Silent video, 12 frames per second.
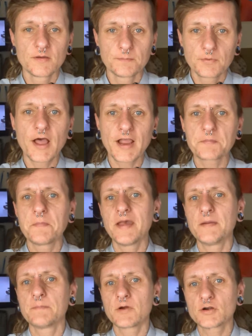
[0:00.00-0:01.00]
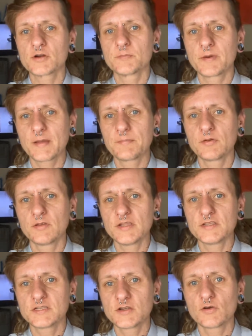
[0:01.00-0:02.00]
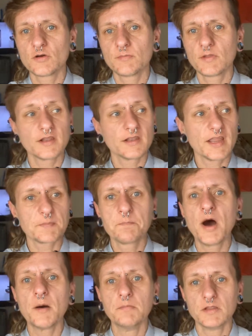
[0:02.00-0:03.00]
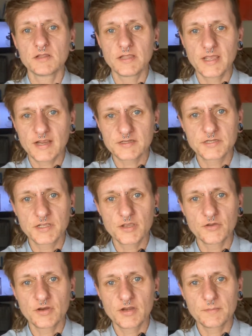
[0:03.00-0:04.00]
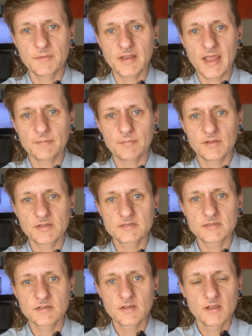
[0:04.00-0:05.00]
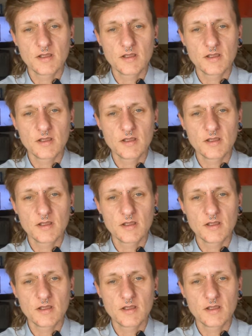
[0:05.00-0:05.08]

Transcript: black men murdered by police in cold blood, like publicly executed in Minneapolis.